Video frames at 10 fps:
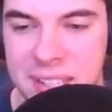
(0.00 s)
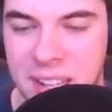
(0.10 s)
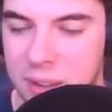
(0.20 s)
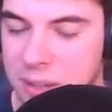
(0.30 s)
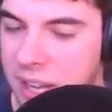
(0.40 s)

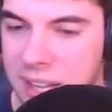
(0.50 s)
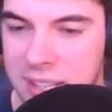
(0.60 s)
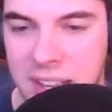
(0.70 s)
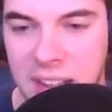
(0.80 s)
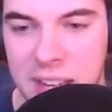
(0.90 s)
Oh God,
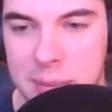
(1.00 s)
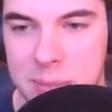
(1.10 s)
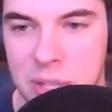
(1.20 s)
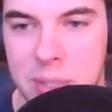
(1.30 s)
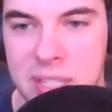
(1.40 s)
I am
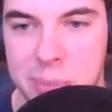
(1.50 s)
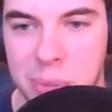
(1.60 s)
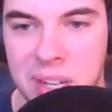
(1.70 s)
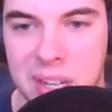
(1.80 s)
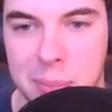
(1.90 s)
so
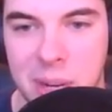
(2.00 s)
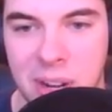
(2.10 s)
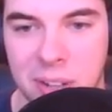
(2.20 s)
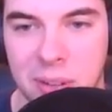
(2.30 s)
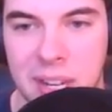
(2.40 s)
disappointed in
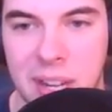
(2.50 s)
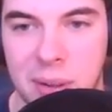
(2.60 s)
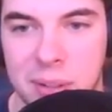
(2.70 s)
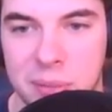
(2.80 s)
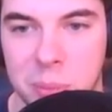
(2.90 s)
America right now.
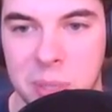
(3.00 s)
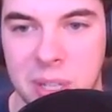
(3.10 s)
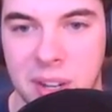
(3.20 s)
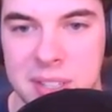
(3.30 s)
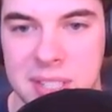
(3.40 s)
If we're being
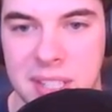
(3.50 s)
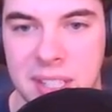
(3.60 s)
honest.